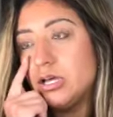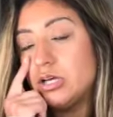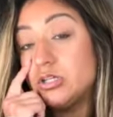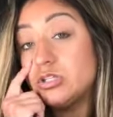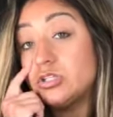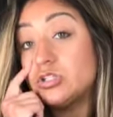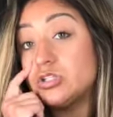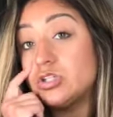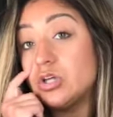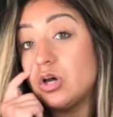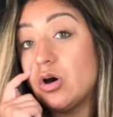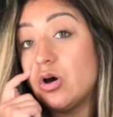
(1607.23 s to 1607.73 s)

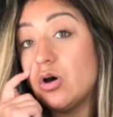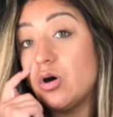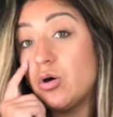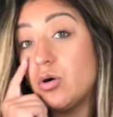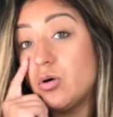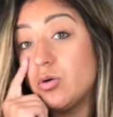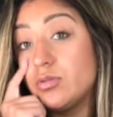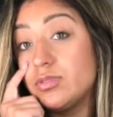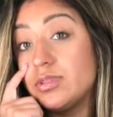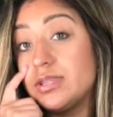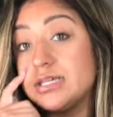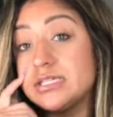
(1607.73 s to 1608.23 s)
So
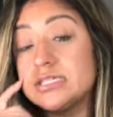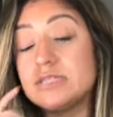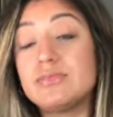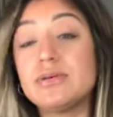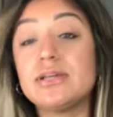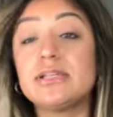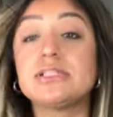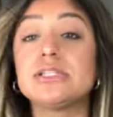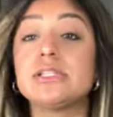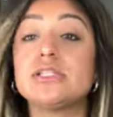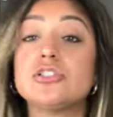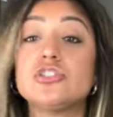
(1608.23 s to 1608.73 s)
this
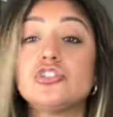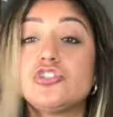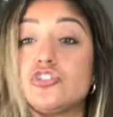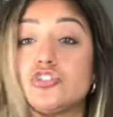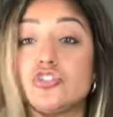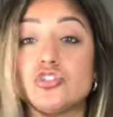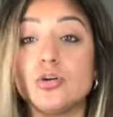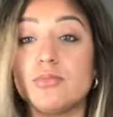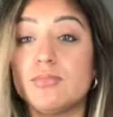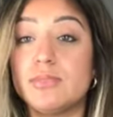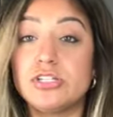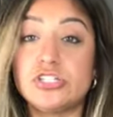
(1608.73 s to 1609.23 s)
makes it just
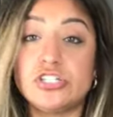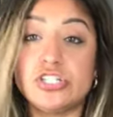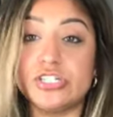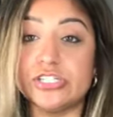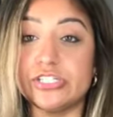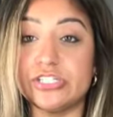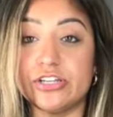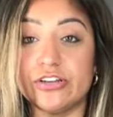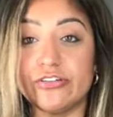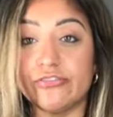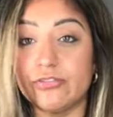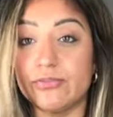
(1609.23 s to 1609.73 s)
so much
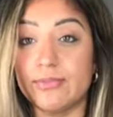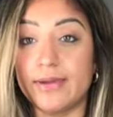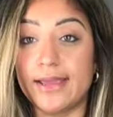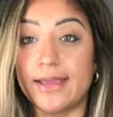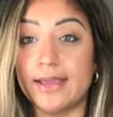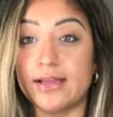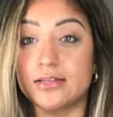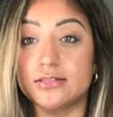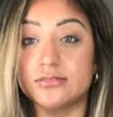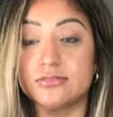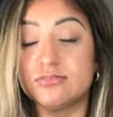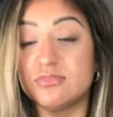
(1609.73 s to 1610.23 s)
easier for my
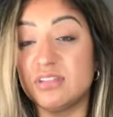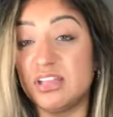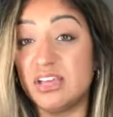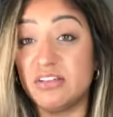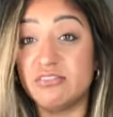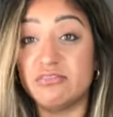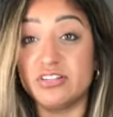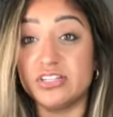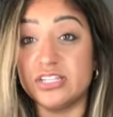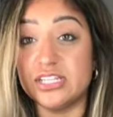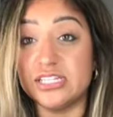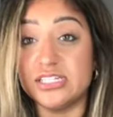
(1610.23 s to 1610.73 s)
hair. It
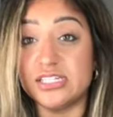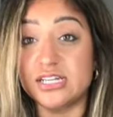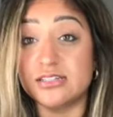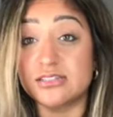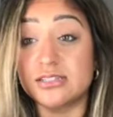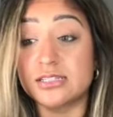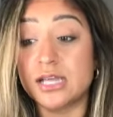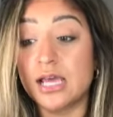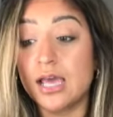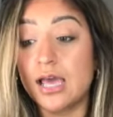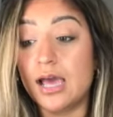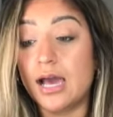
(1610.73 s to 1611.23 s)
really
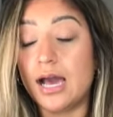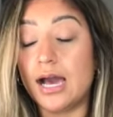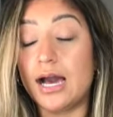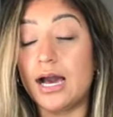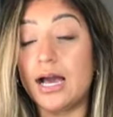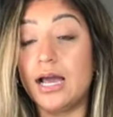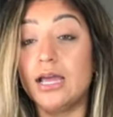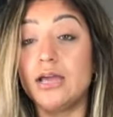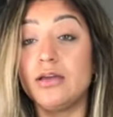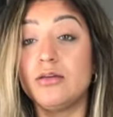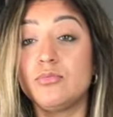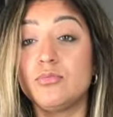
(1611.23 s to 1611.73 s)
does.
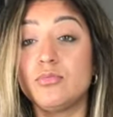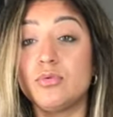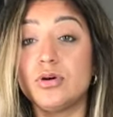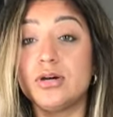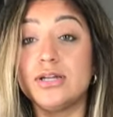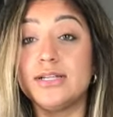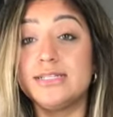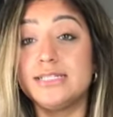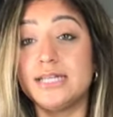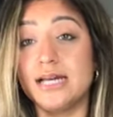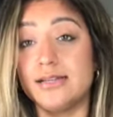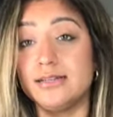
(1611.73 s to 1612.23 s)
I
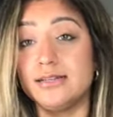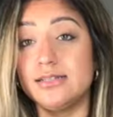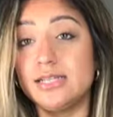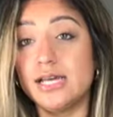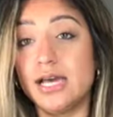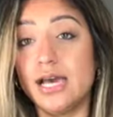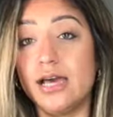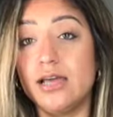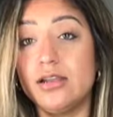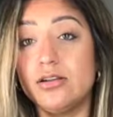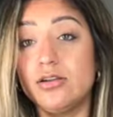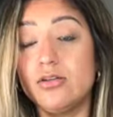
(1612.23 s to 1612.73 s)
would
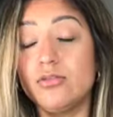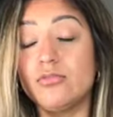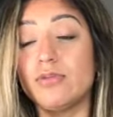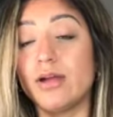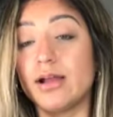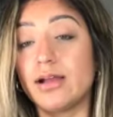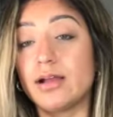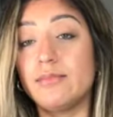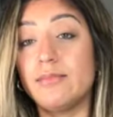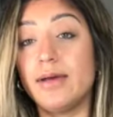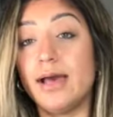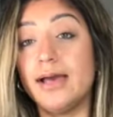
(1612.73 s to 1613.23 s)
10/10
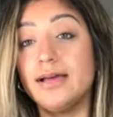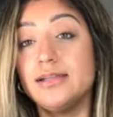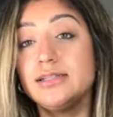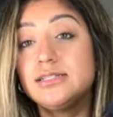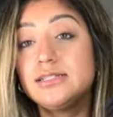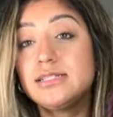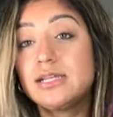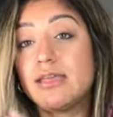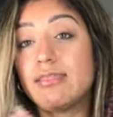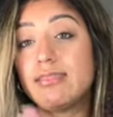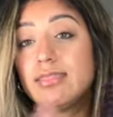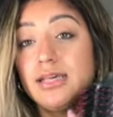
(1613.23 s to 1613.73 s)

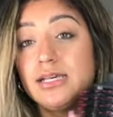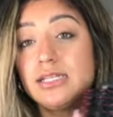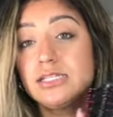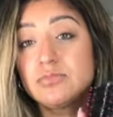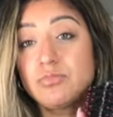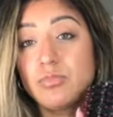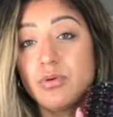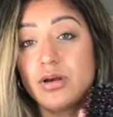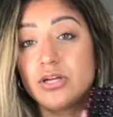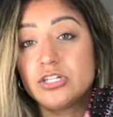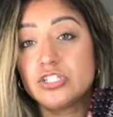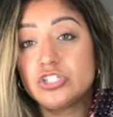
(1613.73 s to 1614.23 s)
recommend this
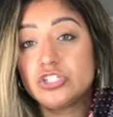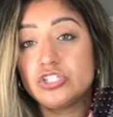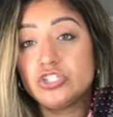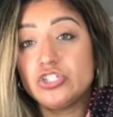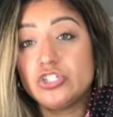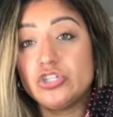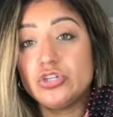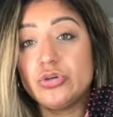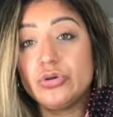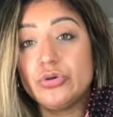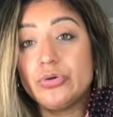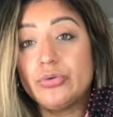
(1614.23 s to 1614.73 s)
brush
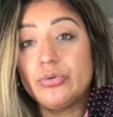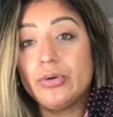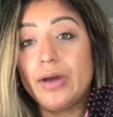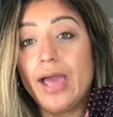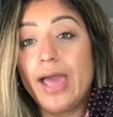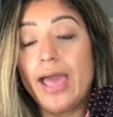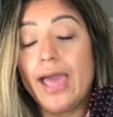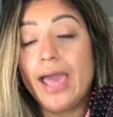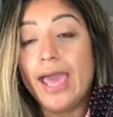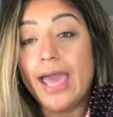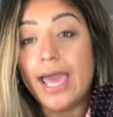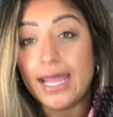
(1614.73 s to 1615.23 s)
to
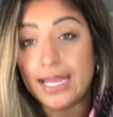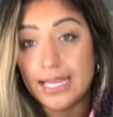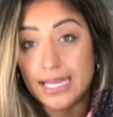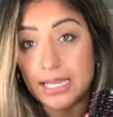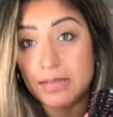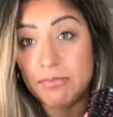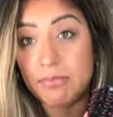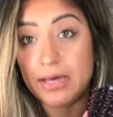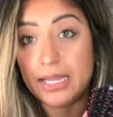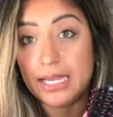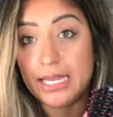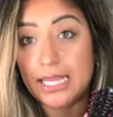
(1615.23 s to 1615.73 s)

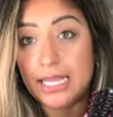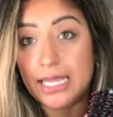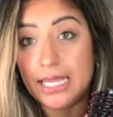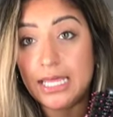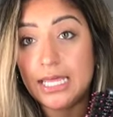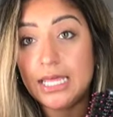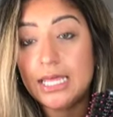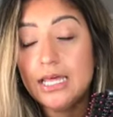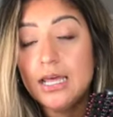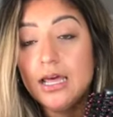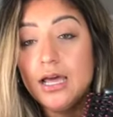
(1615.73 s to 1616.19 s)
anybody.